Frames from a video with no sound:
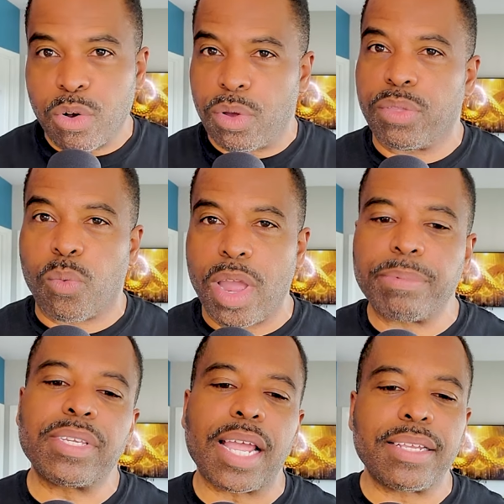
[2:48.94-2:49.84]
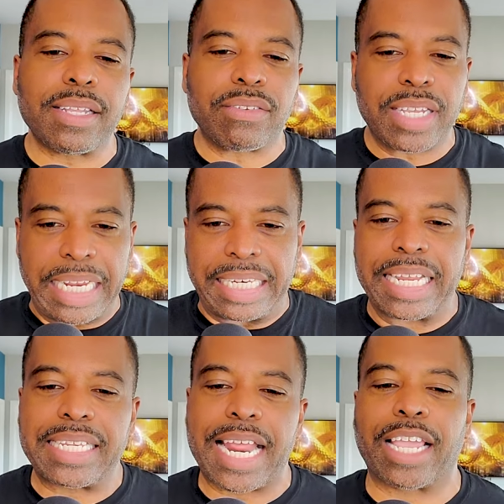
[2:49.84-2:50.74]
on the websites, they'll say it
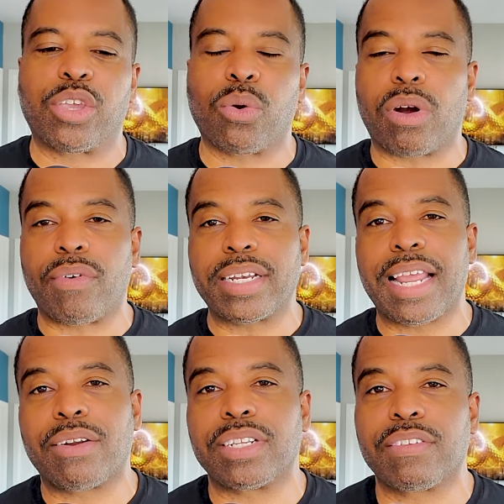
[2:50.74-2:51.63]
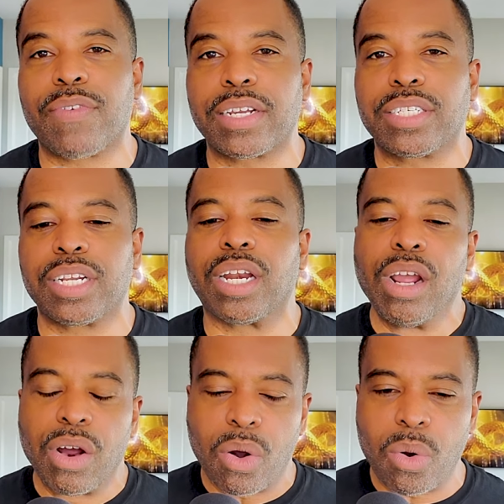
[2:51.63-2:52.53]
does not cure erectile dysfunction
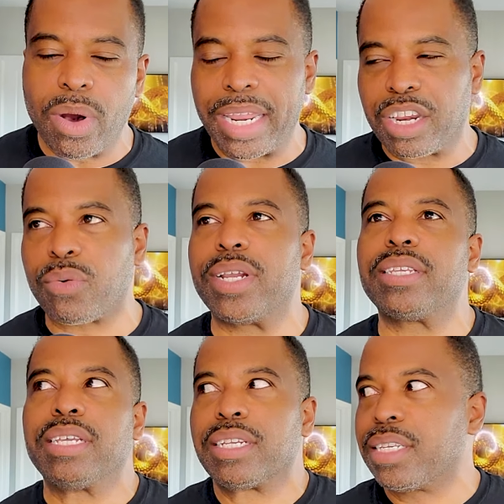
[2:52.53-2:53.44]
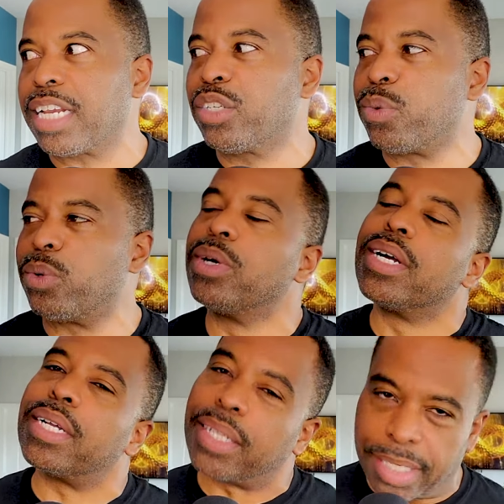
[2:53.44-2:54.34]
or increase sexual
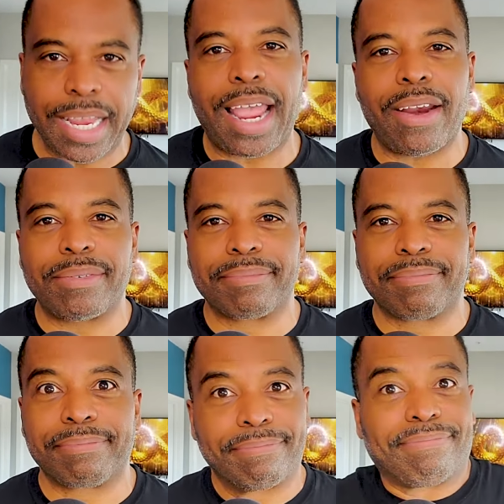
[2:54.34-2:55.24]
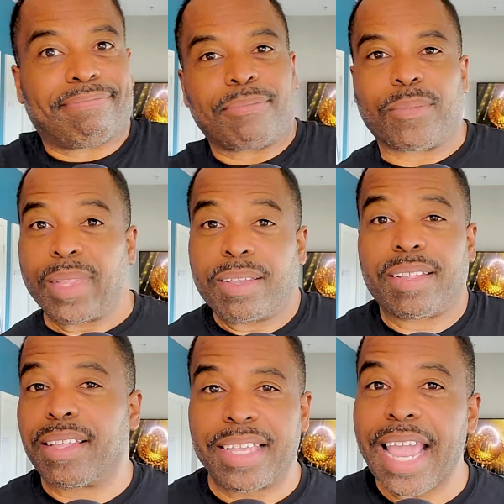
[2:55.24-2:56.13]
desire.
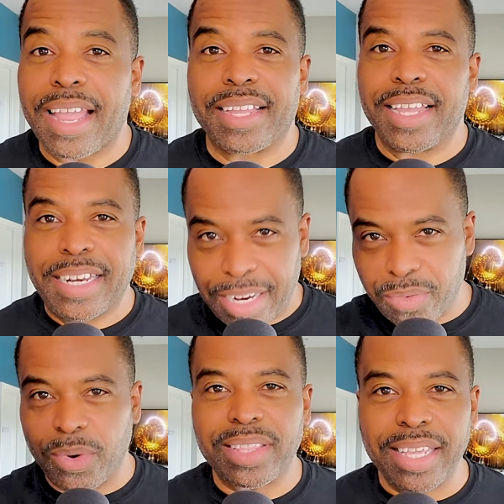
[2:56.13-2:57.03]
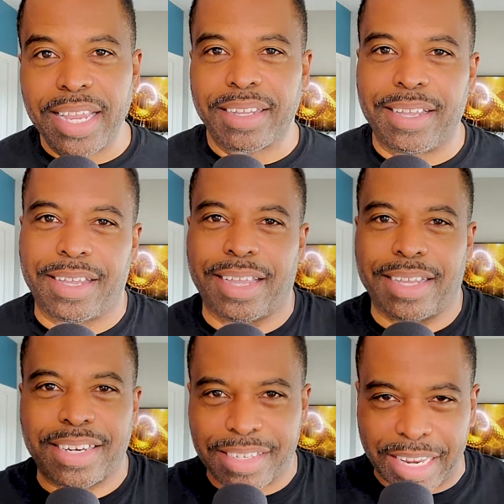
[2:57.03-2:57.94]
Yeah, it does one thing.
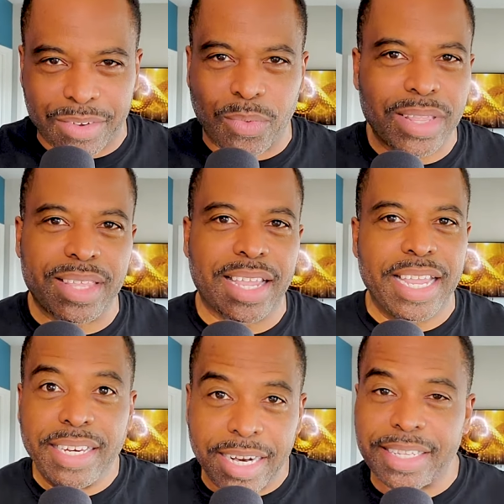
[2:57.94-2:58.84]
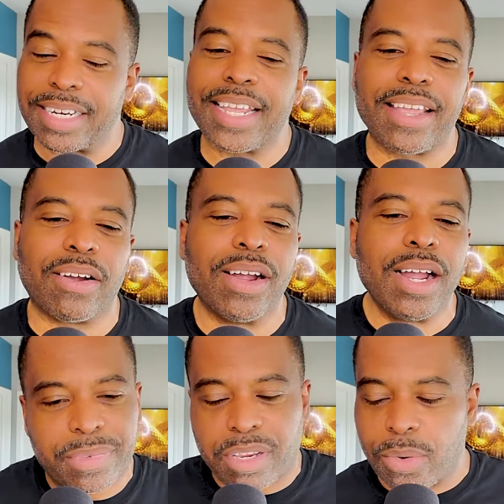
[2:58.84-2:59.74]
It just does one thing. It doesn't heal.
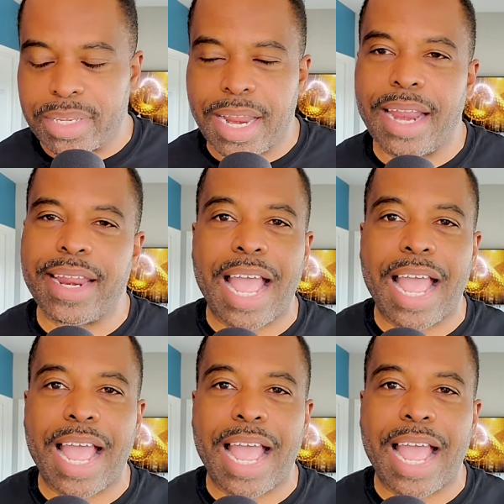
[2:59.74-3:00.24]
So it's not